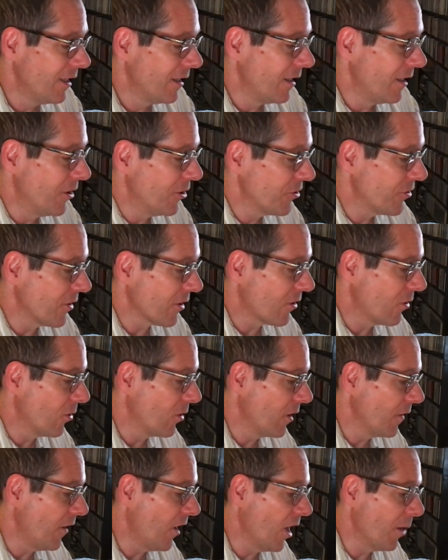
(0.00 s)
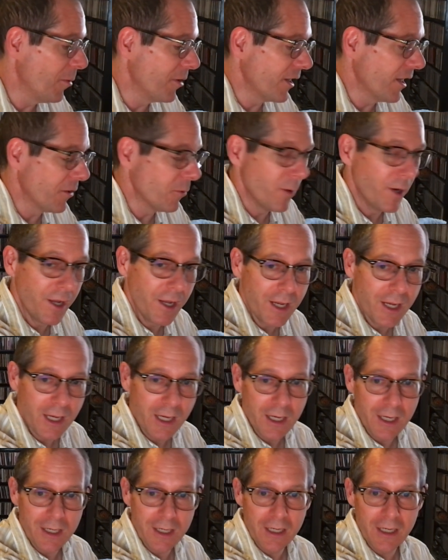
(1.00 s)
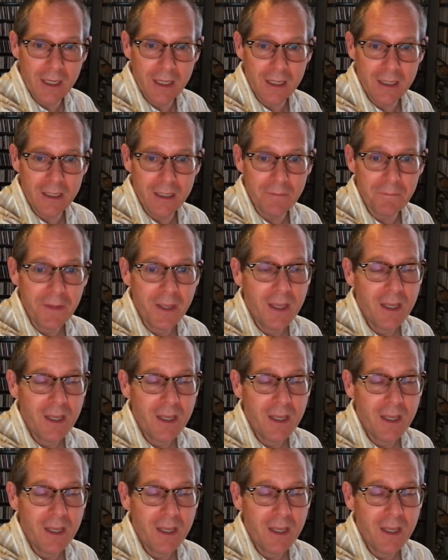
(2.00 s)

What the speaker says: here's a harmony on way.